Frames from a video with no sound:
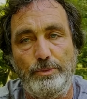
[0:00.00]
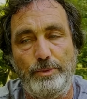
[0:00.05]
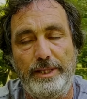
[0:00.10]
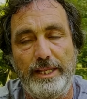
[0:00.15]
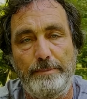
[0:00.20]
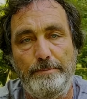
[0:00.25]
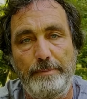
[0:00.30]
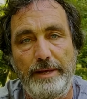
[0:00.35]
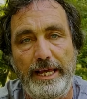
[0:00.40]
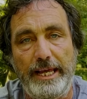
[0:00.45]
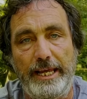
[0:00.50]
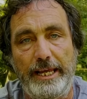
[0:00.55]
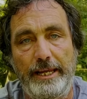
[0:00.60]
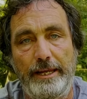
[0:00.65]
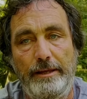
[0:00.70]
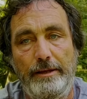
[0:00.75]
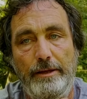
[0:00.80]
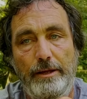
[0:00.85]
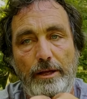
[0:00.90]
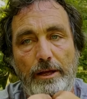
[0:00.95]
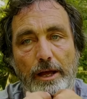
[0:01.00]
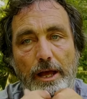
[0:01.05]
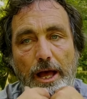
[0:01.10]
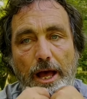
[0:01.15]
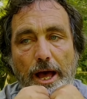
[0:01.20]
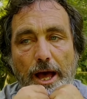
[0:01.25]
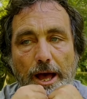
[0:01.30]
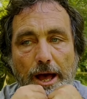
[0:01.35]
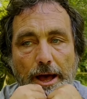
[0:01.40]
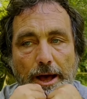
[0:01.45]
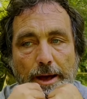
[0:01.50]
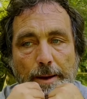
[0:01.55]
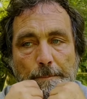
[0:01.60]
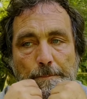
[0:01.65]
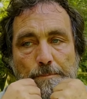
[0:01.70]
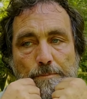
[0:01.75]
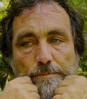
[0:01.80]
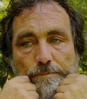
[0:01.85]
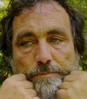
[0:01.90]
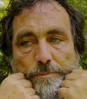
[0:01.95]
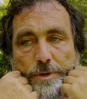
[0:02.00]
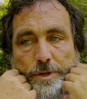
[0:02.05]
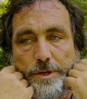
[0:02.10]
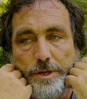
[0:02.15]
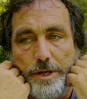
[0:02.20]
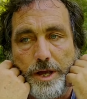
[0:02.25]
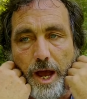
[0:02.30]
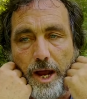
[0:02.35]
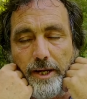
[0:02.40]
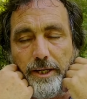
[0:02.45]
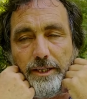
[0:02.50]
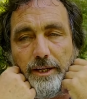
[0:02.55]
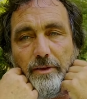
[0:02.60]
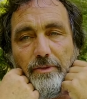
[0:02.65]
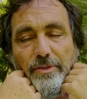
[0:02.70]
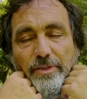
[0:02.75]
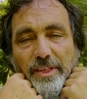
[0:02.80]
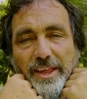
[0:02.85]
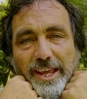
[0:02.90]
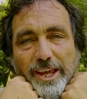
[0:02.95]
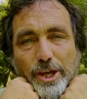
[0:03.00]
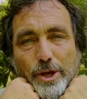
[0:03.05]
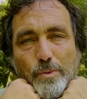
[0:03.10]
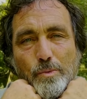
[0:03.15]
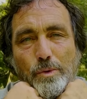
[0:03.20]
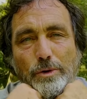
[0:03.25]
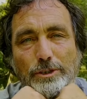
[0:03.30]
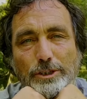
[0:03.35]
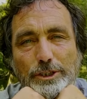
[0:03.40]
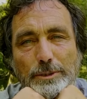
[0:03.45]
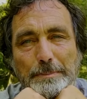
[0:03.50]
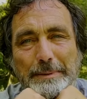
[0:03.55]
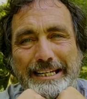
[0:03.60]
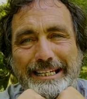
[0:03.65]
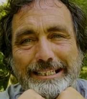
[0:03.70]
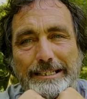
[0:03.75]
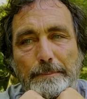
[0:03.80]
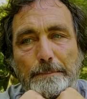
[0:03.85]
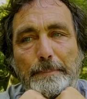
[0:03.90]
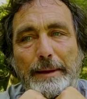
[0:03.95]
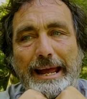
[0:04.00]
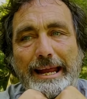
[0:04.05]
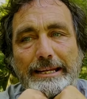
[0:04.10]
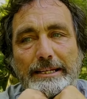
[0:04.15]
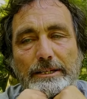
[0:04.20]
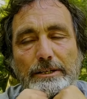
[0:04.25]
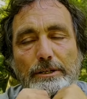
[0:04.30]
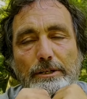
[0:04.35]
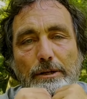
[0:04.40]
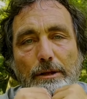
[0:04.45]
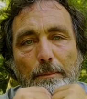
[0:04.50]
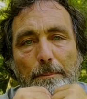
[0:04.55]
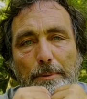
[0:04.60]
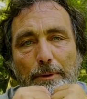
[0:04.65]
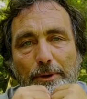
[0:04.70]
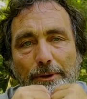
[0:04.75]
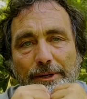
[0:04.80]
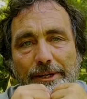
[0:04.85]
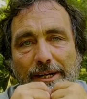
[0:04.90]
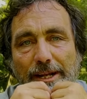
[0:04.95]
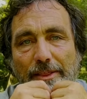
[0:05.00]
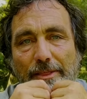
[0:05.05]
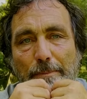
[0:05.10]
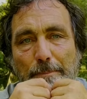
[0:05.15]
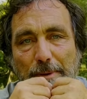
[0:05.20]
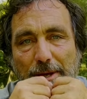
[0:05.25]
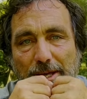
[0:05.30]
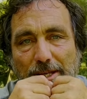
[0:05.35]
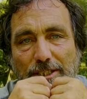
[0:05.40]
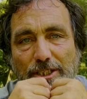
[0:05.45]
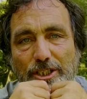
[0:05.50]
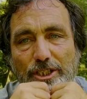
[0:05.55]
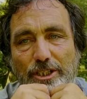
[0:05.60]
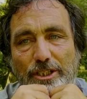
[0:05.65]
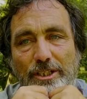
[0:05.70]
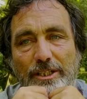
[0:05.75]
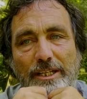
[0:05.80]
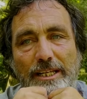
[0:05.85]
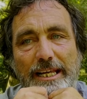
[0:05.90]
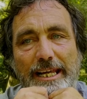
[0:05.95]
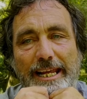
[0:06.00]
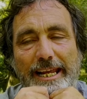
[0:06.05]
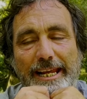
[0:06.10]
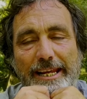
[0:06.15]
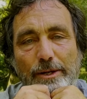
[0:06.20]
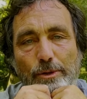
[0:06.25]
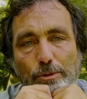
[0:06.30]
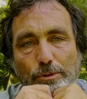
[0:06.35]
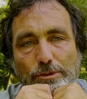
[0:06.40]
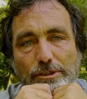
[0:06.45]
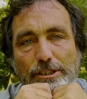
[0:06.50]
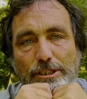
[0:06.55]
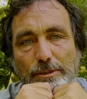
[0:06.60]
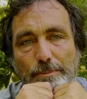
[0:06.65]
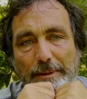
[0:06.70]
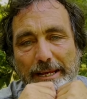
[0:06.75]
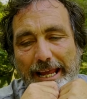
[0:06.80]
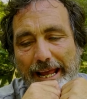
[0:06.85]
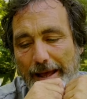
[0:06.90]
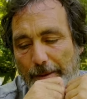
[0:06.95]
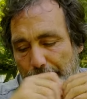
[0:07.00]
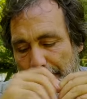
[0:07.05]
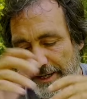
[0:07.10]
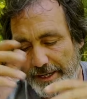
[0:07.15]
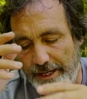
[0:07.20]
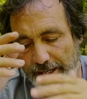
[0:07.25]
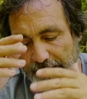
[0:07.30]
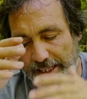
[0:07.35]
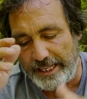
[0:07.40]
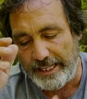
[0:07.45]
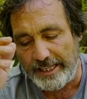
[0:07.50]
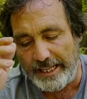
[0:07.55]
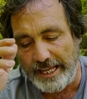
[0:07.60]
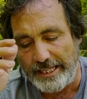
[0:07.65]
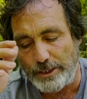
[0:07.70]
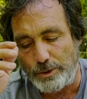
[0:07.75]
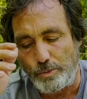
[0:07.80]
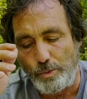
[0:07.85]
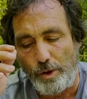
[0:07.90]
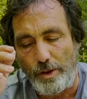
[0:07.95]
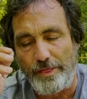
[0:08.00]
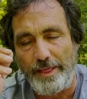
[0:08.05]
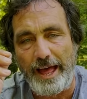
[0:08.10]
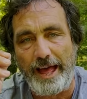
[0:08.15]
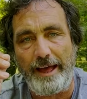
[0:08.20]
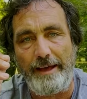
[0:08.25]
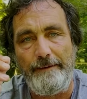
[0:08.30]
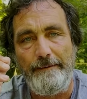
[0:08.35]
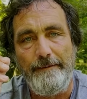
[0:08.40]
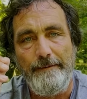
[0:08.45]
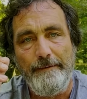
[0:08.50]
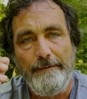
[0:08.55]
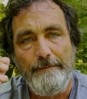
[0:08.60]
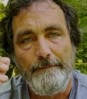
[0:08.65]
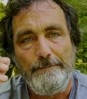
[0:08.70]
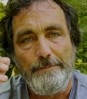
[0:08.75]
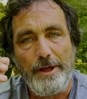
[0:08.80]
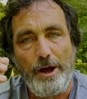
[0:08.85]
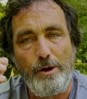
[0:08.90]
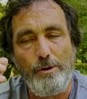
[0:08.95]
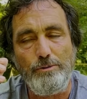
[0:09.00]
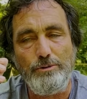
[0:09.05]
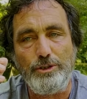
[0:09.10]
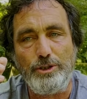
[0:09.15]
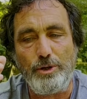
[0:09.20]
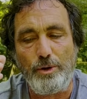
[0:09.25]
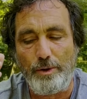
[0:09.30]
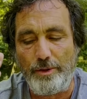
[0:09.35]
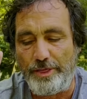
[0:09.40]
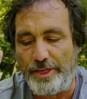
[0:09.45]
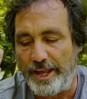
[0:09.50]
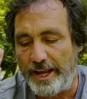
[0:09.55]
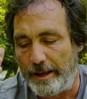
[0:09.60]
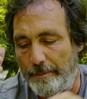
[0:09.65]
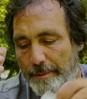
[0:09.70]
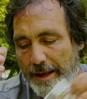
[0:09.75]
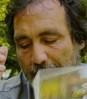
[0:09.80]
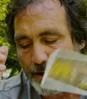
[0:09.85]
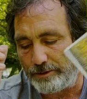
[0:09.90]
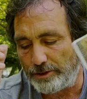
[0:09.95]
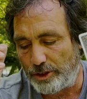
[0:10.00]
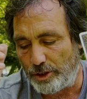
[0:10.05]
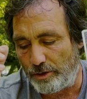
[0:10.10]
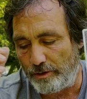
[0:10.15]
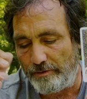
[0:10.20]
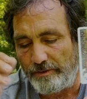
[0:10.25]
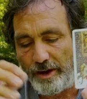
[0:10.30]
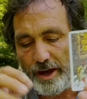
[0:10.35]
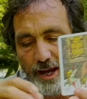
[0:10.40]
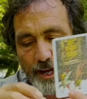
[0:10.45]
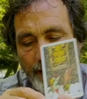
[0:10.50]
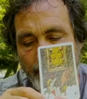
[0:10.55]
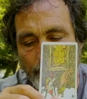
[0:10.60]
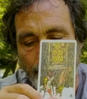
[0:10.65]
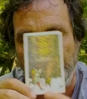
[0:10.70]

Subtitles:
within me, and I don't think you want to be dependent upon another person in order to be happy. And I think that's what that whole sort of thing about sort of like,